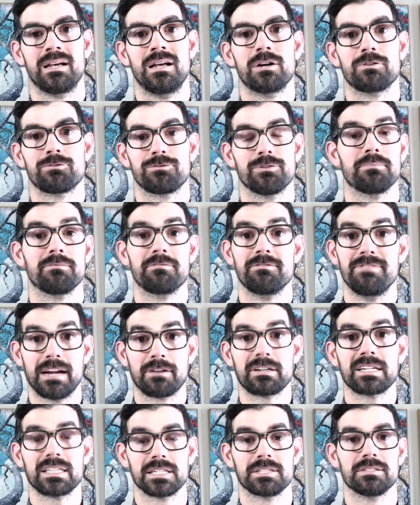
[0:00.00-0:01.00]
from
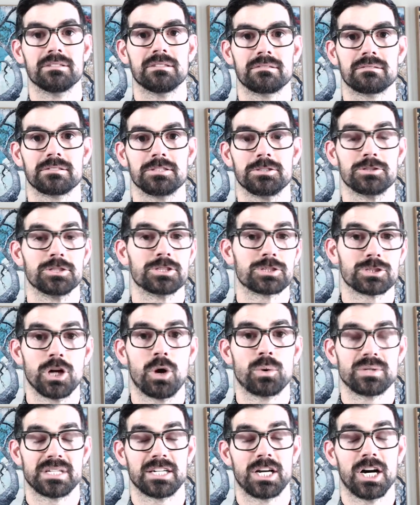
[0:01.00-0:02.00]
very little, you're just
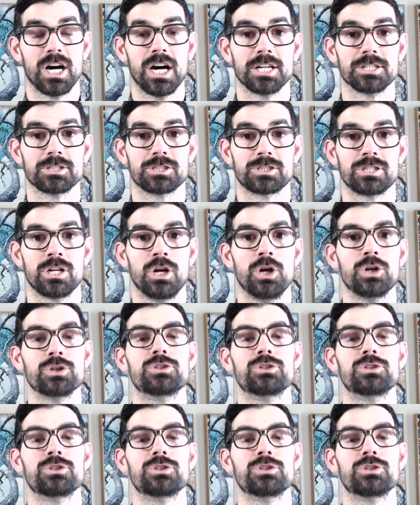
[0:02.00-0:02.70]
going on a hunch,